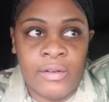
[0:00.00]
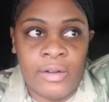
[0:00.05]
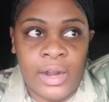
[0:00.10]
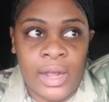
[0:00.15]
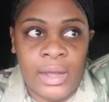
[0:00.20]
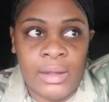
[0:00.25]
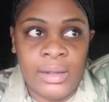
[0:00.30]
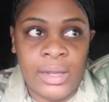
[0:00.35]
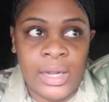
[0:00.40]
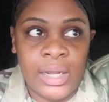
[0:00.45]
with
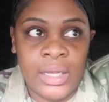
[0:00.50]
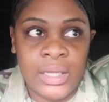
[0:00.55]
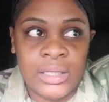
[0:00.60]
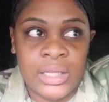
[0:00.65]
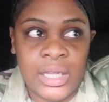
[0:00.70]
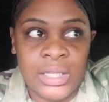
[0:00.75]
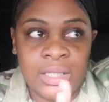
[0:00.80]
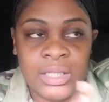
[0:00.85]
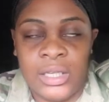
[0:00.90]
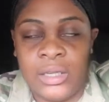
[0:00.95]
holidays,
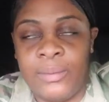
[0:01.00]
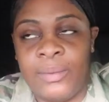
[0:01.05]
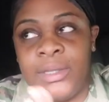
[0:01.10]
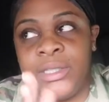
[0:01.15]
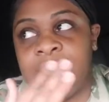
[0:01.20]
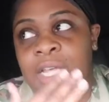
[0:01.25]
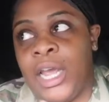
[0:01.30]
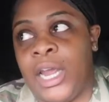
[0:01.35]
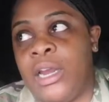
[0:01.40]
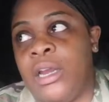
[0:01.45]
I've still been
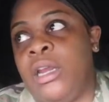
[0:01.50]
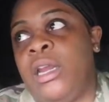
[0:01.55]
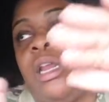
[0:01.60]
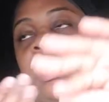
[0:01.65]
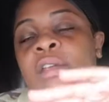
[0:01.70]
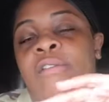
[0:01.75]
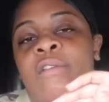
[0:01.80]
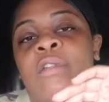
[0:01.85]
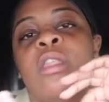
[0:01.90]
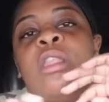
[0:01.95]
tired
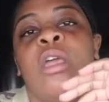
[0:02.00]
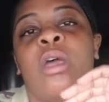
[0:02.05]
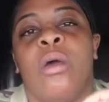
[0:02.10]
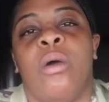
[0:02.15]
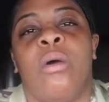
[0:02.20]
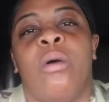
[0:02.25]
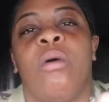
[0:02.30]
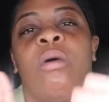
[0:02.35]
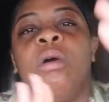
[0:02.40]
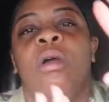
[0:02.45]
even
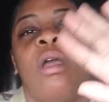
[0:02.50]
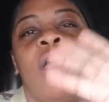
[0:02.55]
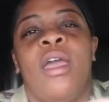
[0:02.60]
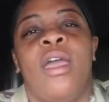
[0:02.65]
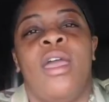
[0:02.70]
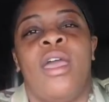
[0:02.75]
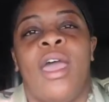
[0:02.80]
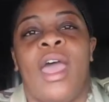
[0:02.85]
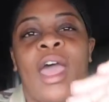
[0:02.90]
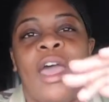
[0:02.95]
though
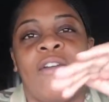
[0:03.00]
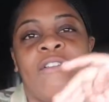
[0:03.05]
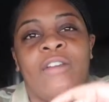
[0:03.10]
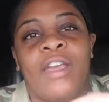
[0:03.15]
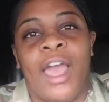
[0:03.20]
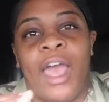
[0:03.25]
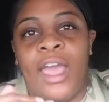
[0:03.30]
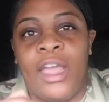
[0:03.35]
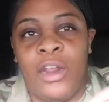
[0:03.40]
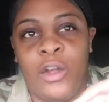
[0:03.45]
I've
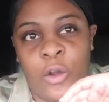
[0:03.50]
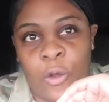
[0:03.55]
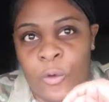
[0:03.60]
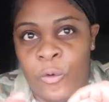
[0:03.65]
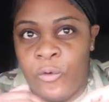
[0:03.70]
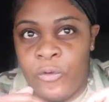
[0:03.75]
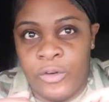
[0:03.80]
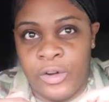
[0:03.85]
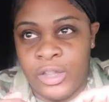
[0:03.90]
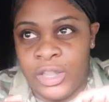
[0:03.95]
gotten
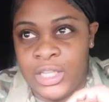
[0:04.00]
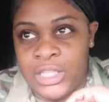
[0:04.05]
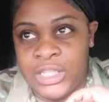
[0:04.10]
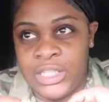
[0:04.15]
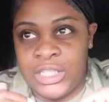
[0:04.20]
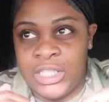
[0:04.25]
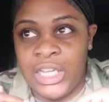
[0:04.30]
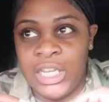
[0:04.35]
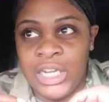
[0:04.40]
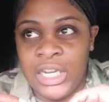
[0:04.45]
over the
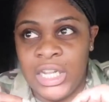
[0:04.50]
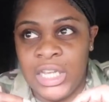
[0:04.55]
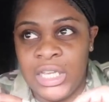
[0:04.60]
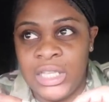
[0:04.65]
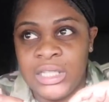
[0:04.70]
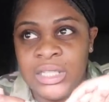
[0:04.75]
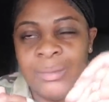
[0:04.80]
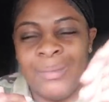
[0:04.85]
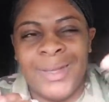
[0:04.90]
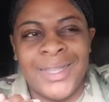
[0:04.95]

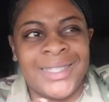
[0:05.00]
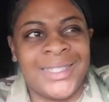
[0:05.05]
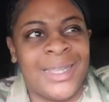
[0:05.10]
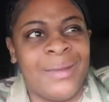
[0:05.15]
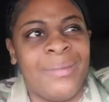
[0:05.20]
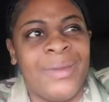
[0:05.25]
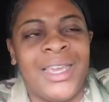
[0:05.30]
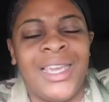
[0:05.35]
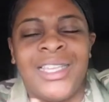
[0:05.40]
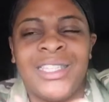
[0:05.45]
sickness. My
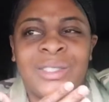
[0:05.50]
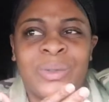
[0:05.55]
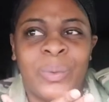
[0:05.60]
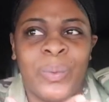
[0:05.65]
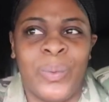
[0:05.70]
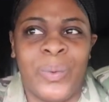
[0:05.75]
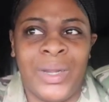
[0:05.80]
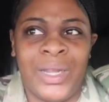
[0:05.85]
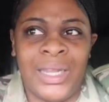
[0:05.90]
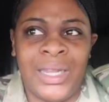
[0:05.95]
stomach is
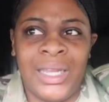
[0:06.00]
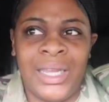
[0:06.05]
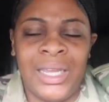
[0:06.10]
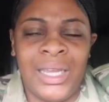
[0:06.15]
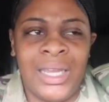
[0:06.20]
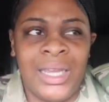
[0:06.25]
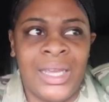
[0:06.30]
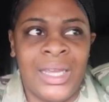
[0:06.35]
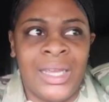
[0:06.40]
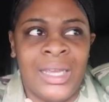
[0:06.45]

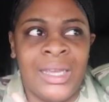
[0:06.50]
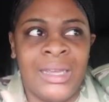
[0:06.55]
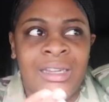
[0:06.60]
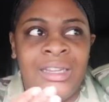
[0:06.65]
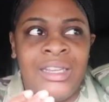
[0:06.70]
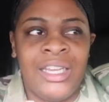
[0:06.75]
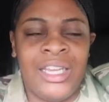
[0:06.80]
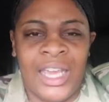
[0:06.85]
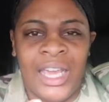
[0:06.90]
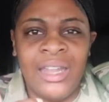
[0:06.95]
really
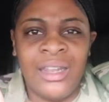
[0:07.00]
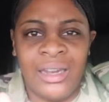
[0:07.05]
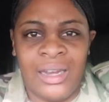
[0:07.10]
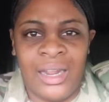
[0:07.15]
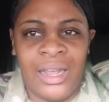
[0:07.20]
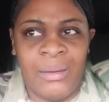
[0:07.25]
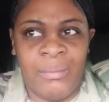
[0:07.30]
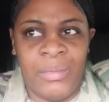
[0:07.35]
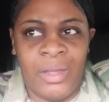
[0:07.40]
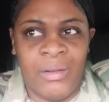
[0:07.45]

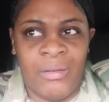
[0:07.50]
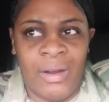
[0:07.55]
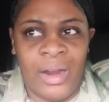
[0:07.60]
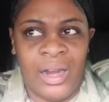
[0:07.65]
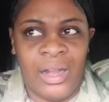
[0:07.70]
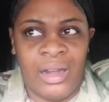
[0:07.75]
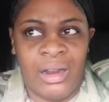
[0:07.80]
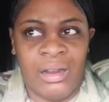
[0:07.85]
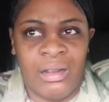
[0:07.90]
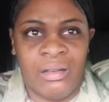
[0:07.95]
yelling at me
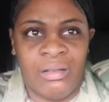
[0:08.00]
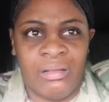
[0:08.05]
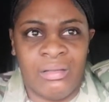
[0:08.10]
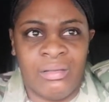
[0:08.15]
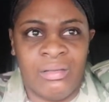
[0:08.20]
right now.